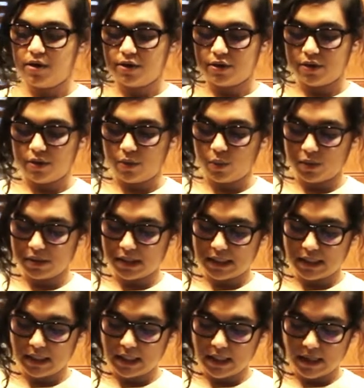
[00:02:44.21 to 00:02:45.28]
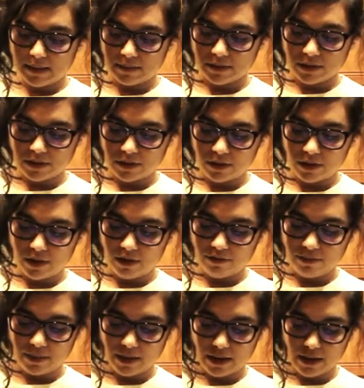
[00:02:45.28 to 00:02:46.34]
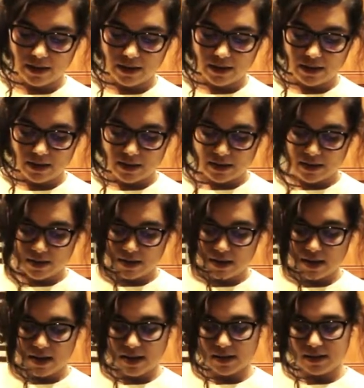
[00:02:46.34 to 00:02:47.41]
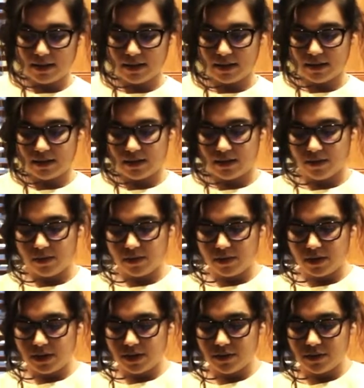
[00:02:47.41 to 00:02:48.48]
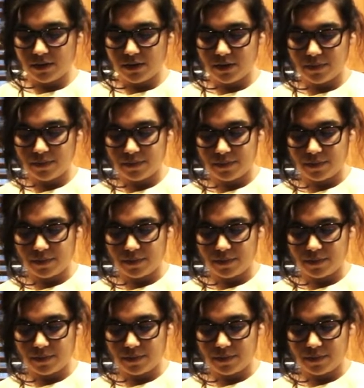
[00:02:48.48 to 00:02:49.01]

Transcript: So we'll see. I'm going to start off by adding in the oil